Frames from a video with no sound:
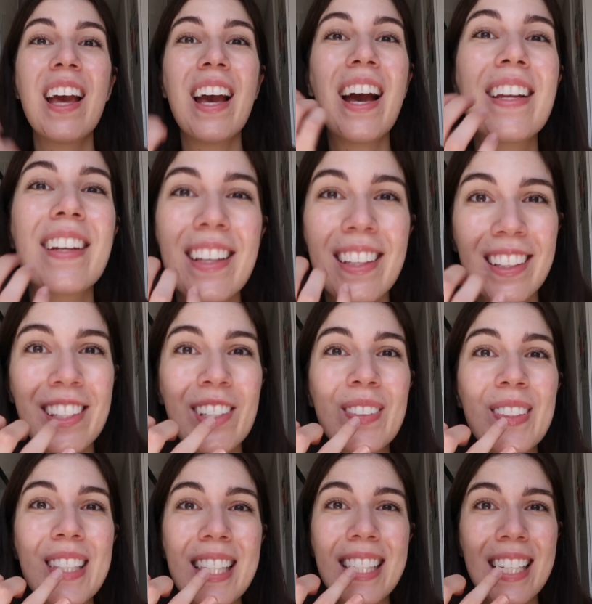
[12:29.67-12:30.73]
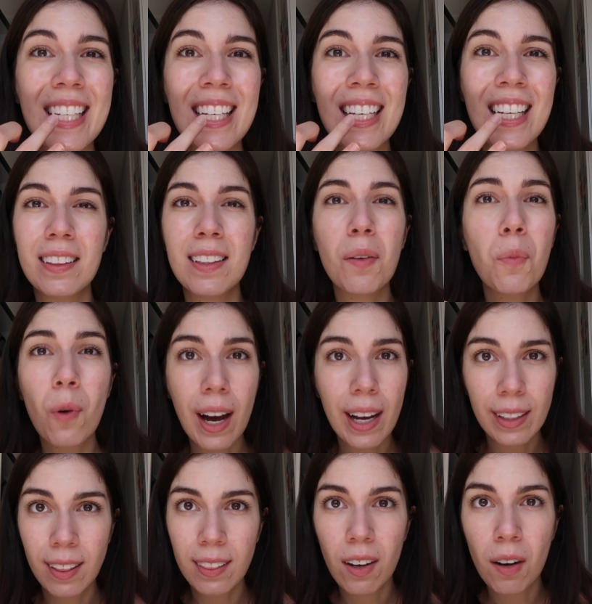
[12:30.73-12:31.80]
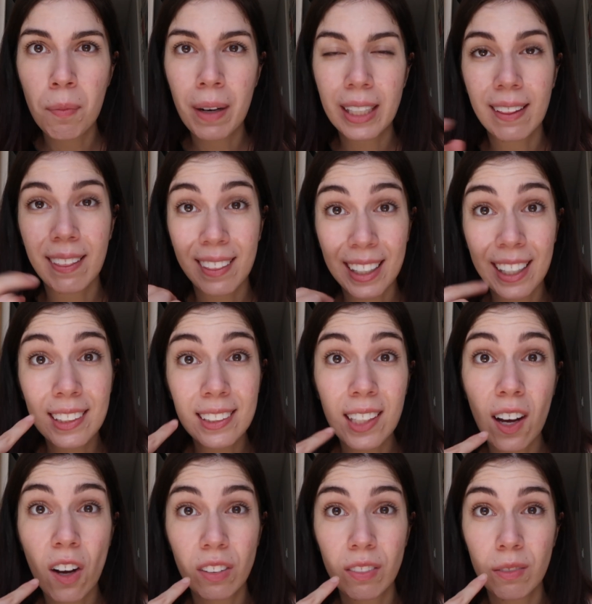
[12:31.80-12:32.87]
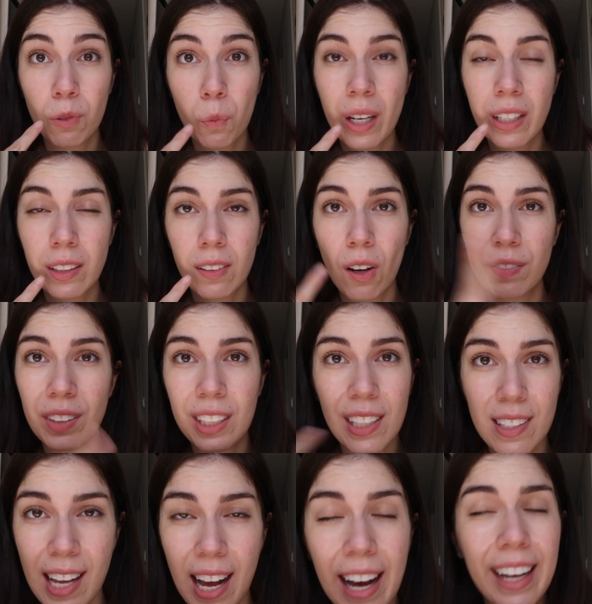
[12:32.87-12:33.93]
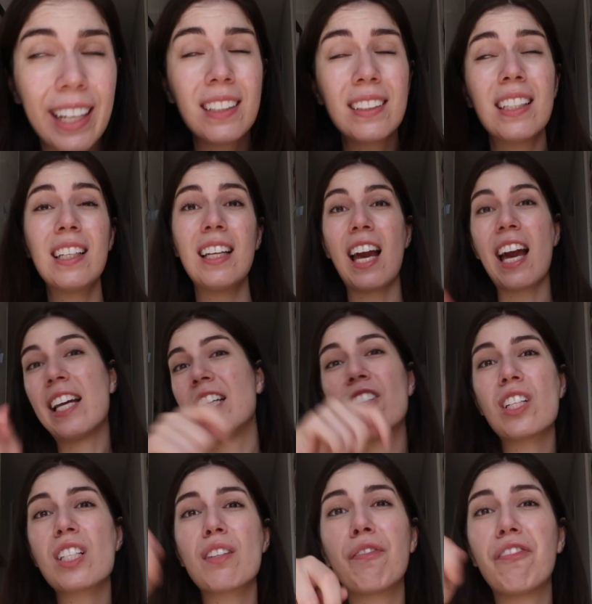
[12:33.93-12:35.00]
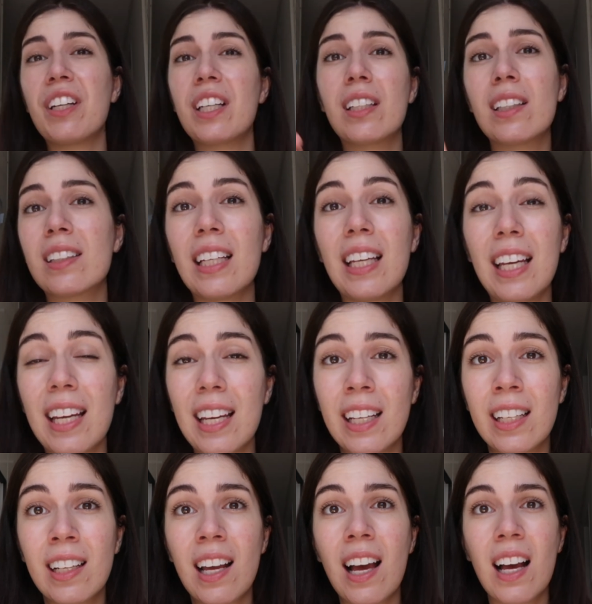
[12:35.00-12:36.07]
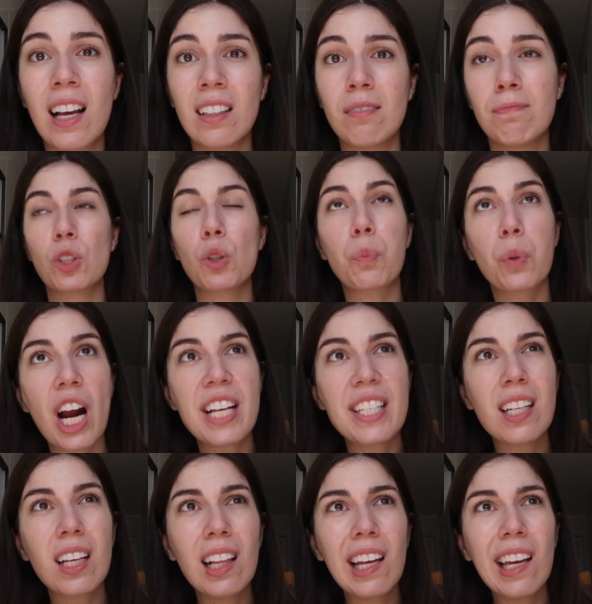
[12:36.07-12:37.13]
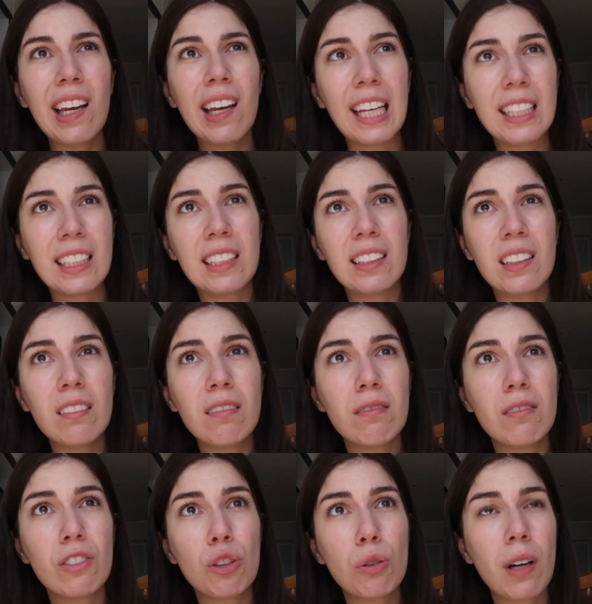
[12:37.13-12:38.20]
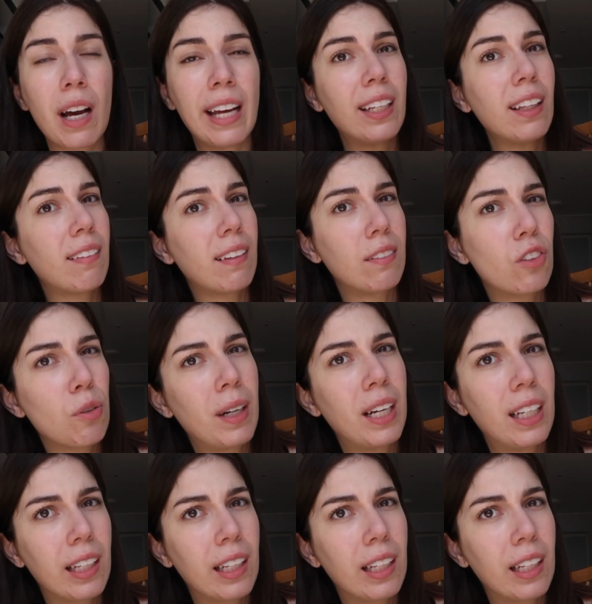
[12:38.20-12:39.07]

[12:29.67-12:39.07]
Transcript: and you could see the white on my feet on one of the sides, and it just filled in, and surprisingly he didn't do anything to my